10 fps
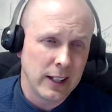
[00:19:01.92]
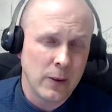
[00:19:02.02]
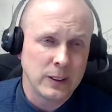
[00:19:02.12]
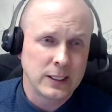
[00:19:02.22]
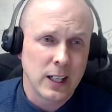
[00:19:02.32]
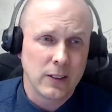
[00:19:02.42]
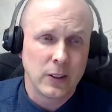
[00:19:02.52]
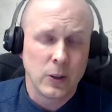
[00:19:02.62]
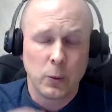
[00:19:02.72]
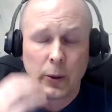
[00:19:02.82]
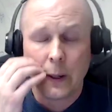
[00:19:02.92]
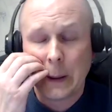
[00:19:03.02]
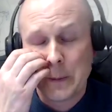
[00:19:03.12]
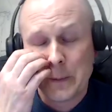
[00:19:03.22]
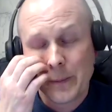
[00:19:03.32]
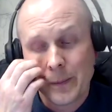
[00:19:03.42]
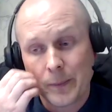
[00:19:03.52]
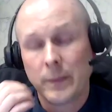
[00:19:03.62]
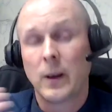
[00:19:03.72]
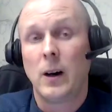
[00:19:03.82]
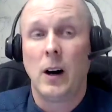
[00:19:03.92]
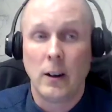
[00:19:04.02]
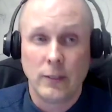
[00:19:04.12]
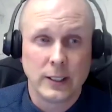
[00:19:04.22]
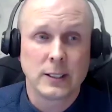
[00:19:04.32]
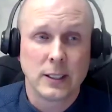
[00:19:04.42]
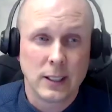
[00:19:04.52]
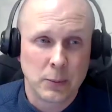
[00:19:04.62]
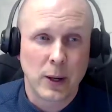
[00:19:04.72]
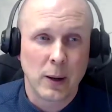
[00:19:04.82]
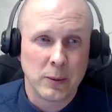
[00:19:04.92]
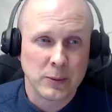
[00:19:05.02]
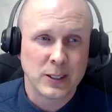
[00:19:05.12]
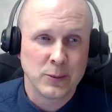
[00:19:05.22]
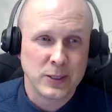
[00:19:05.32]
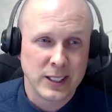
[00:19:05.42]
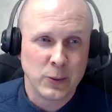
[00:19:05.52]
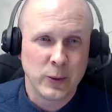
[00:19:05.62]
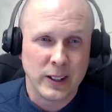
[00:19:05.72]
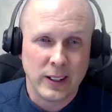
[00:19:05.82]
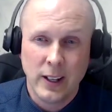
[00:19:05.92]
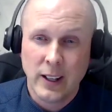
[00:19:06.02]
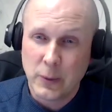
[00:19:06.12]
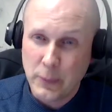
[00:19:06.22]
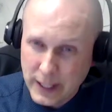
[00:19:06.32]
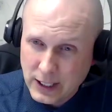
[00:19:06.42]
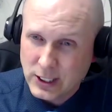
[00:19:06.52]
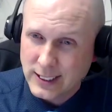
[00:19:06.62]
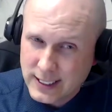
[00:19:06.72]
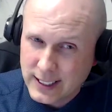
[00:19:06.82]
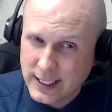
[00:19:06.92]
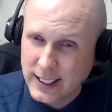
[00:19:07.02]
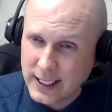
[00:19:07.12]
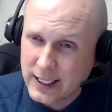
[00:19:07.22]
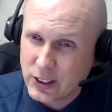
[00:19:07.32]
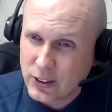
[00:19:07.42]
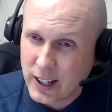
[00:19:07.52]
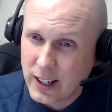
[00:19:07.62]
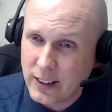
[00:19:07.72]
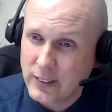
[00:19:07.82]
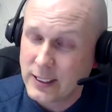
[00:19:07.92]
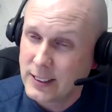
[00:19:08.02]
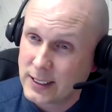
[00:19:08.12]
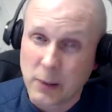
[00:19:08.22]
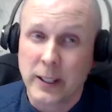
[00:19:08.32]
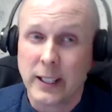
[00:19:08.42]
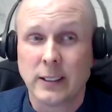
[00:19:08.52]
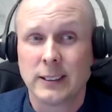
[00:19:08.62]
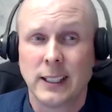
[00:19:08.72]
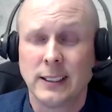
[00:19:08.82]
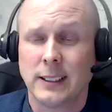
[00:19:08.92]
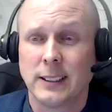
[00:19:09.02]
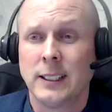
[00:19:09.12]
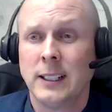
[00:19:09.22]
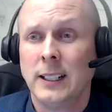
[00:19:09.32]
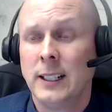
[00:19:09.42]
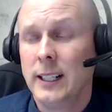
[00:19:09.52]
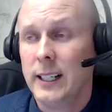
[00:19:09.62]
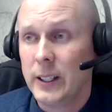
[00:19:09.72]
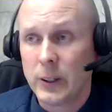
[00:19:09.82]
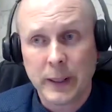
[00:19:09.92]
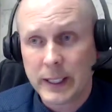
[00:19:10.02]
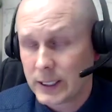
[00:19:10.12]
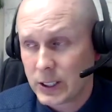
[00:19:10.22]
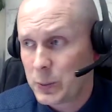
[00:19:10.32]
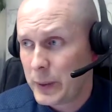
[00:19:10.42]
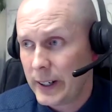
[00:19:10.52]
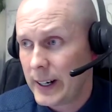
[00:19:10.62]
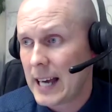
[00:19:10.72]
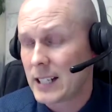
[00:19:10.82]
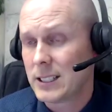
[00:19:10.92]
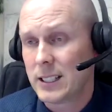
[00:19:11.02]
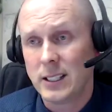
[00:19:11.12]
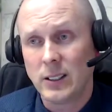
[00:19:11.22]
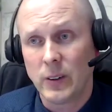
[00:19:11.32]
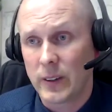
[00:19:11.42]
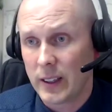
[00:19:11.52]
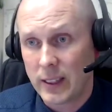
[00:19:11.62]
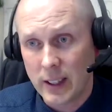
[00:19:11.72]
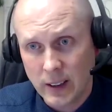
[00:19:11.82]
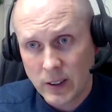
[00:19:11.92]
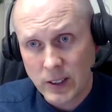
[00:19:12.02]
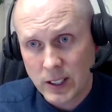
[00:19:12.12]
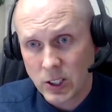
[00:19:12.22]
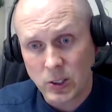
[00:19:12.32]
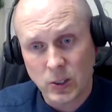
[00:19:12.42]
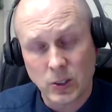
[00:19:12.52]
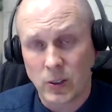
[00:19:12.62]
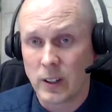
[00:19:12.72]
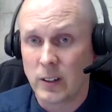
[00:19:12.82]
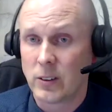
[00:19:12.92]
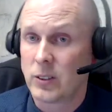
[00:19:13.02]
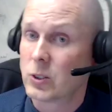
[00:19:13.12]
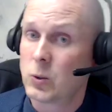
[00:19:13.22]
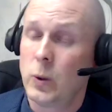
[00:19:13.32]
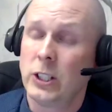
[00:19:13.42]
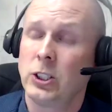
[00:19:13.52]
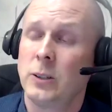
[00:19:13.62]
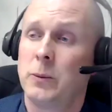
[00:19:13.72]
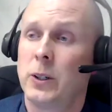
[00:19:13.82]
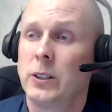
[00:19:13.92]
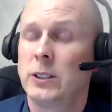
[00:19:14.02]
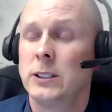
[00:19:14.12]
That one's kind of a no-brainer. Obviously, the problem comes in when the patients think they can drive and somebody else doesn't, either because there's been an accident or they think there's issues or there's question marks.